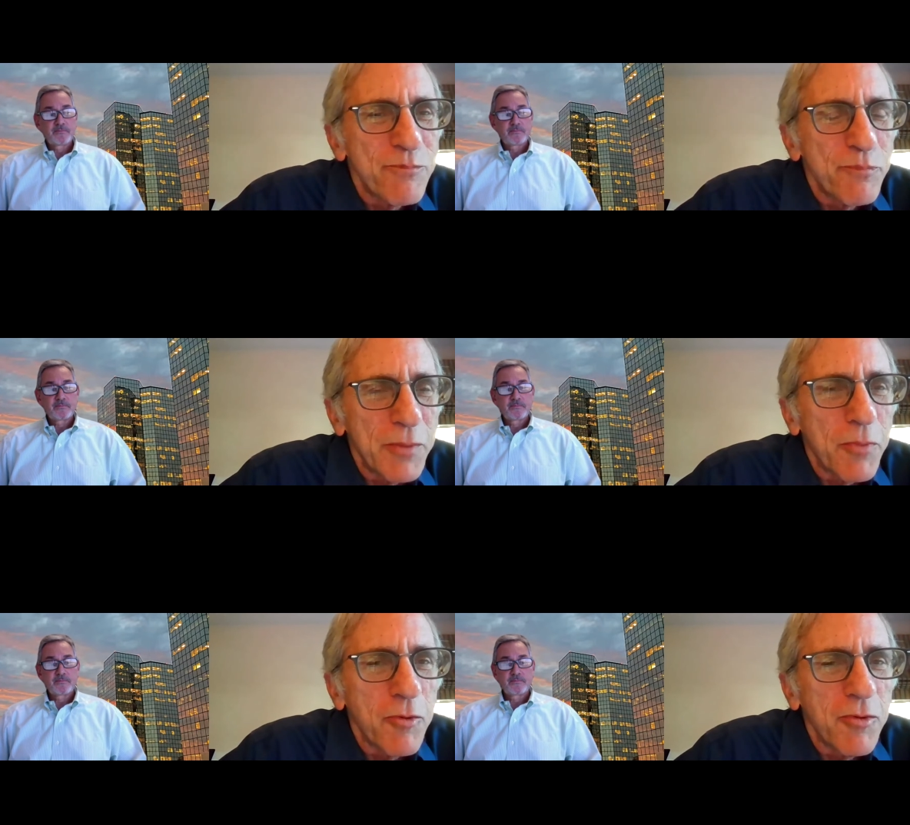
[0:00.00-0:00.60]

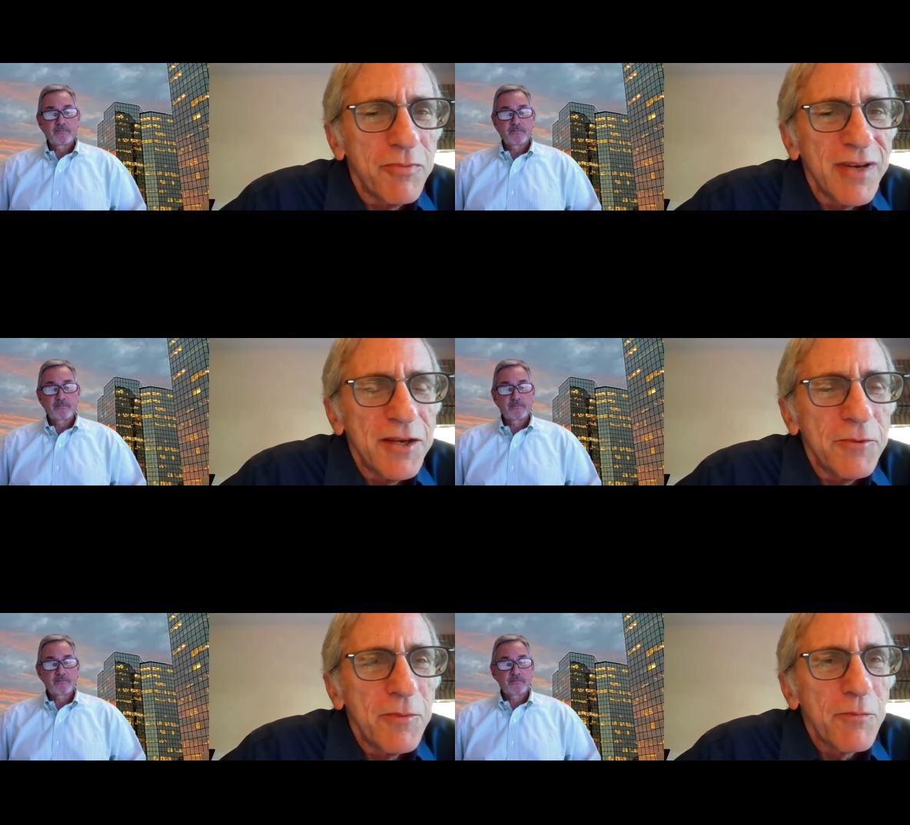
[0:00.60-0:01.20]
Speaker 1: people will
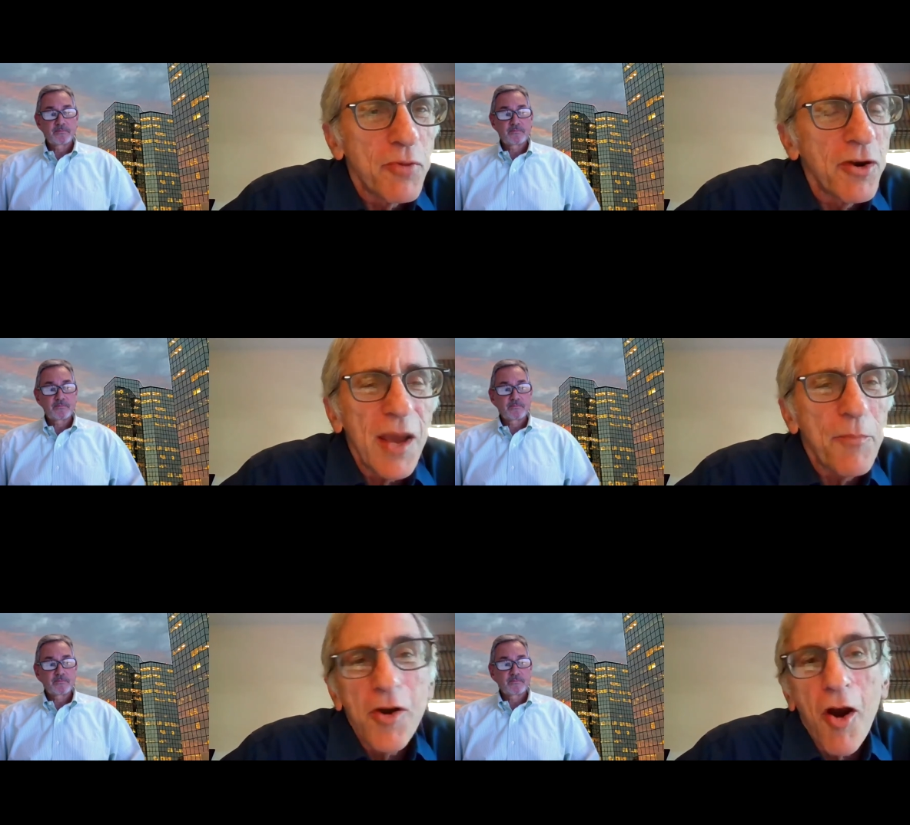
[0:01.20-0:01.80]
be pretty
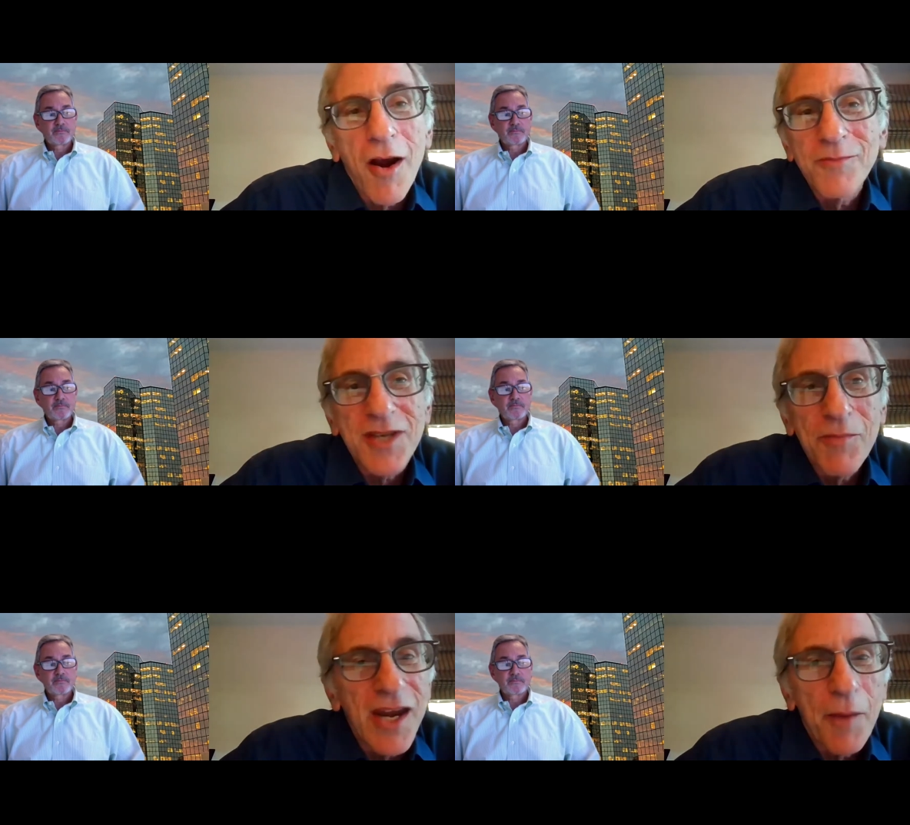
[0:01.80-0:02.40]
up in arms. They
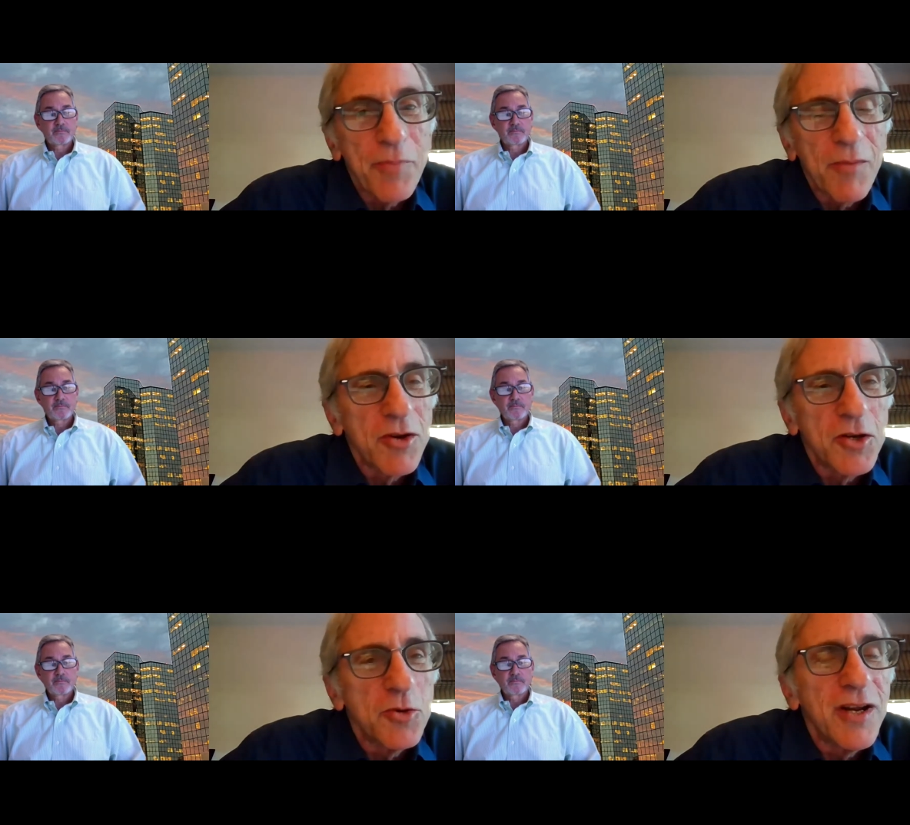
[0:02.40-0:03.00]
may not be able
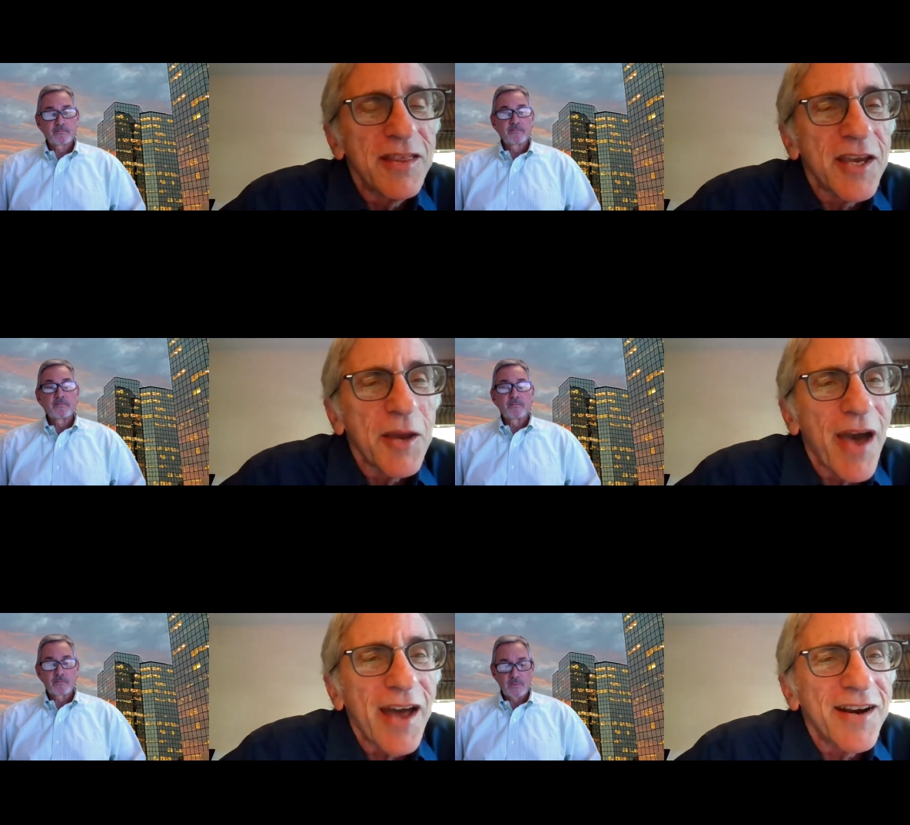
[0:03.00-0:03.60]
to do anything
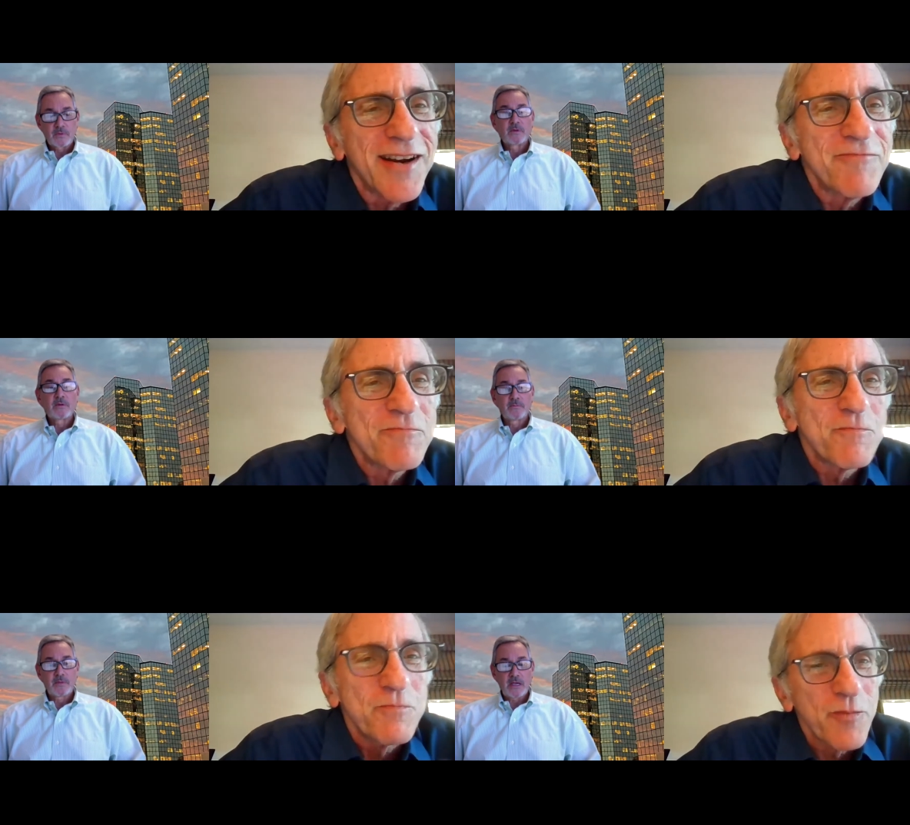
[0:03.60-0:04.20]
about it.
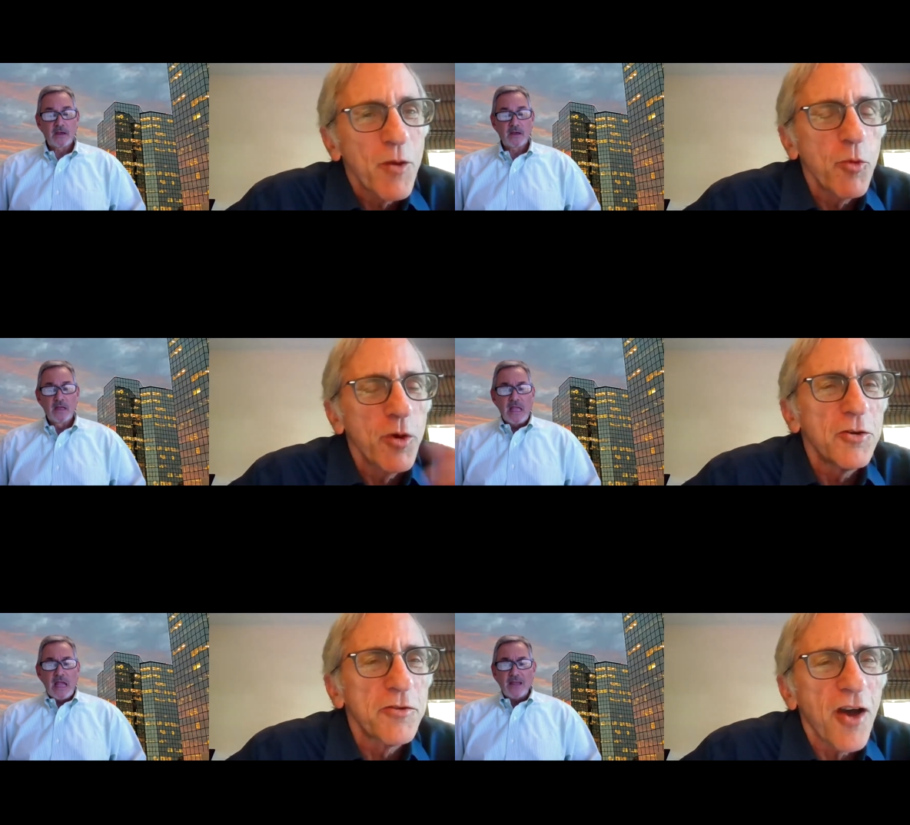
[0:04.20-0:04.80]
Speaker 2: Yeah.
Speaker 1: What
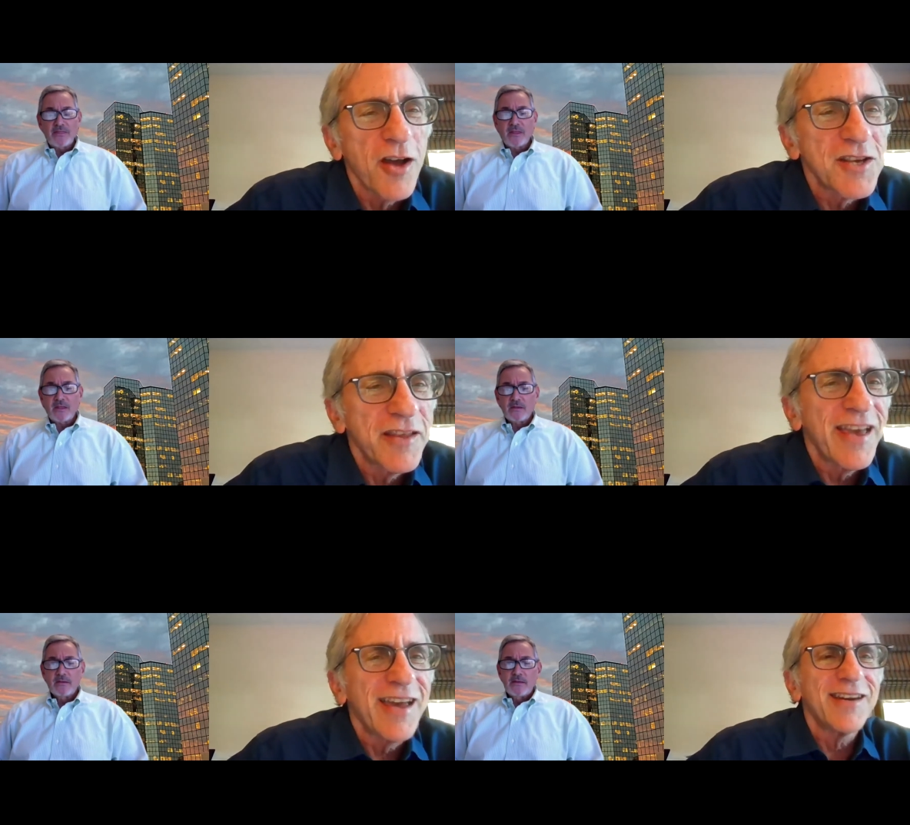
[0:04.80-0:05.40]
are your I thoughts think, on
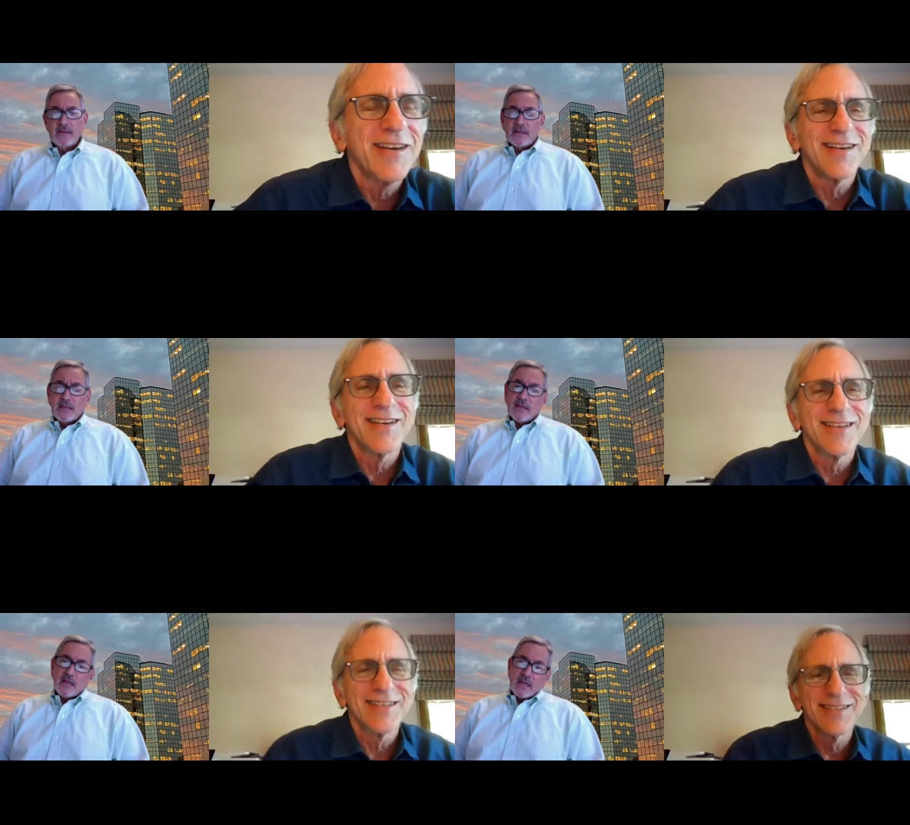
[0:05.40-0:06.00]
that?
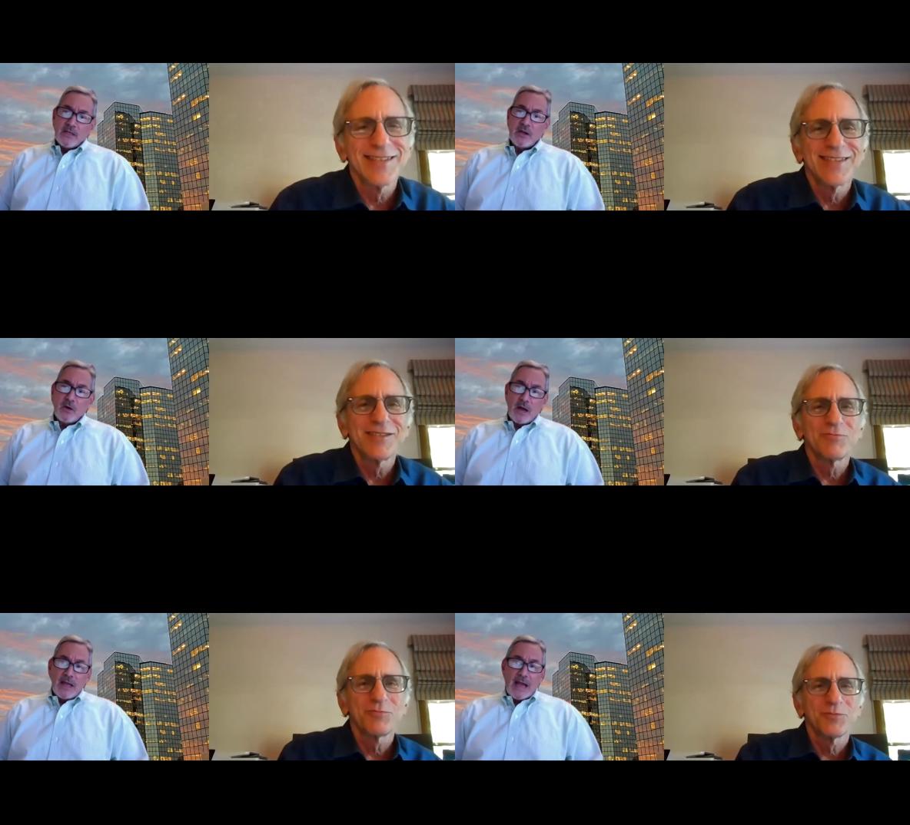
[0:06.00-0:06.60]
Speaker 2: You know, I,
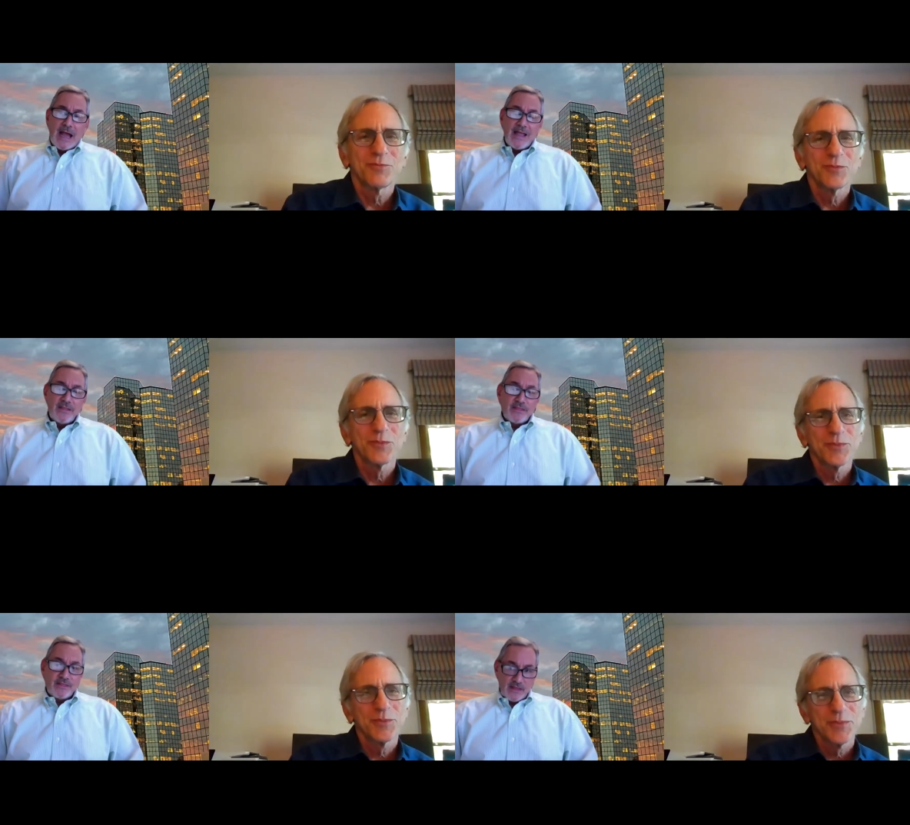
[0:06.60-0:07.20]
I
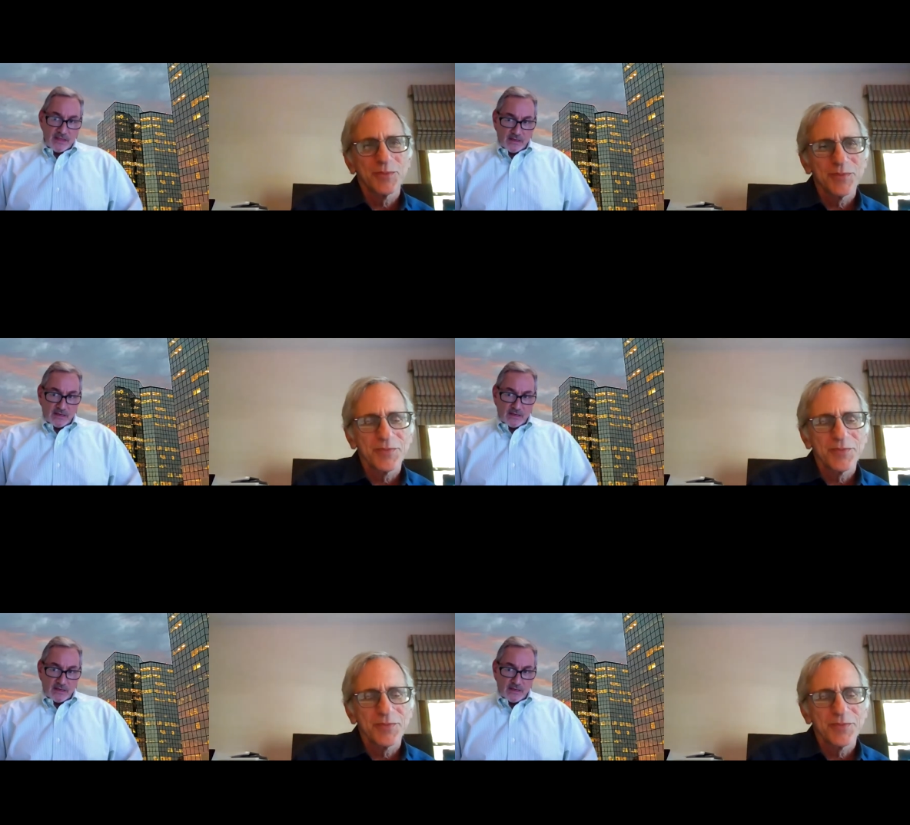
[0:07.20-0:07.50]
think